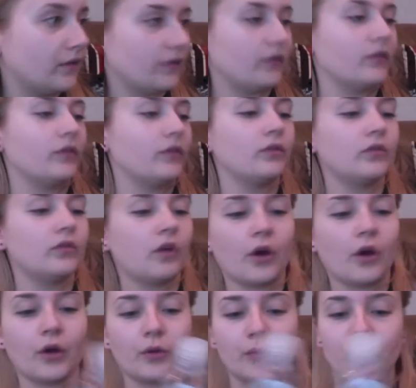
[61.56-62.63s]
and
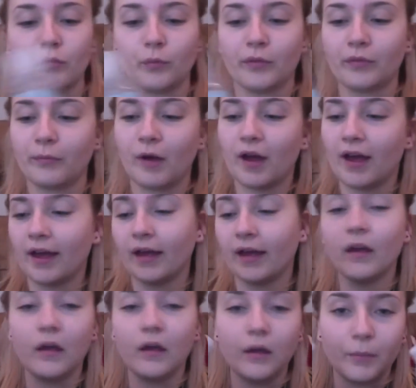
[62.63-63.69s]
toned with my
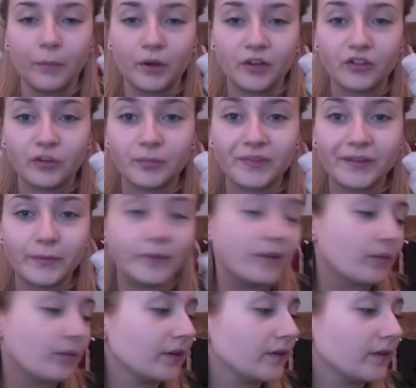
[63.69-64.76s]
Body Shop
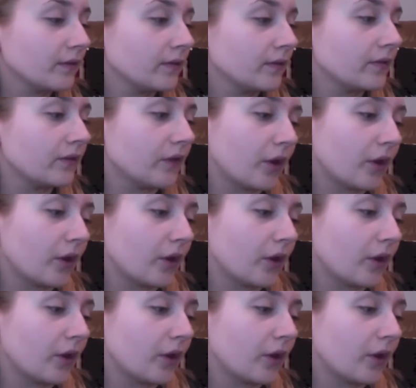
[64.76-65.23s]
seaweed ones. So